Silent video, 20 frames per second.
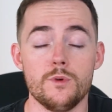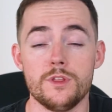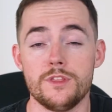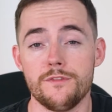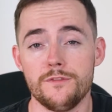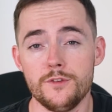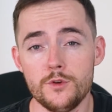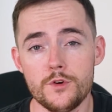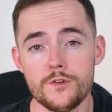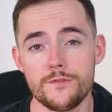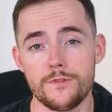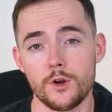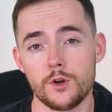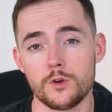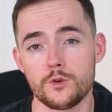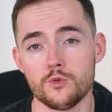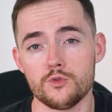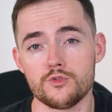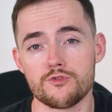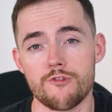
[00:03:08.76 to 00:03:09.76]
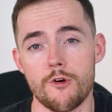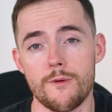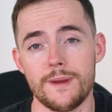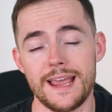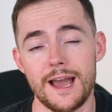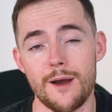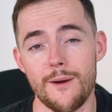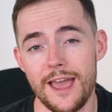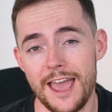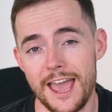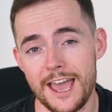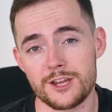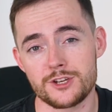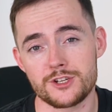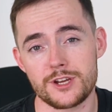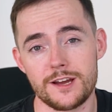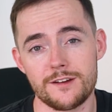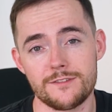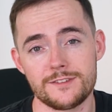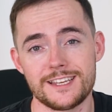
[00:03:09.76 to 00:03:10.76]
With fewer follicles growing out hair
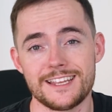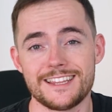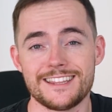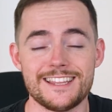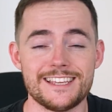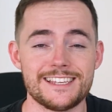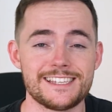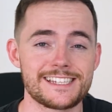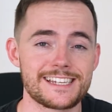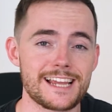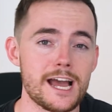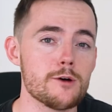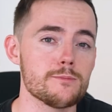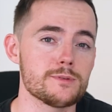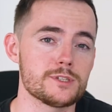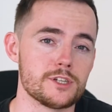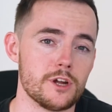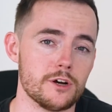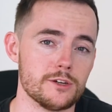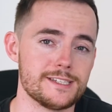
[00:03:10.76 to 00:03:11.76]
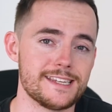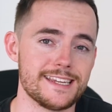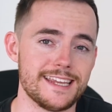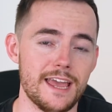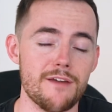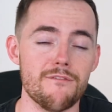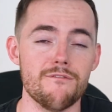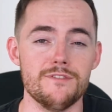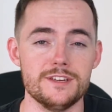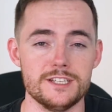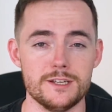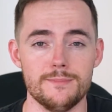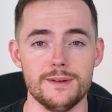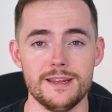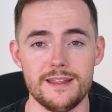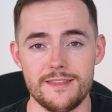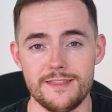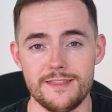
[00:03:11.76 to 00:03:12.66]
shafts, the scalp starts to get visibly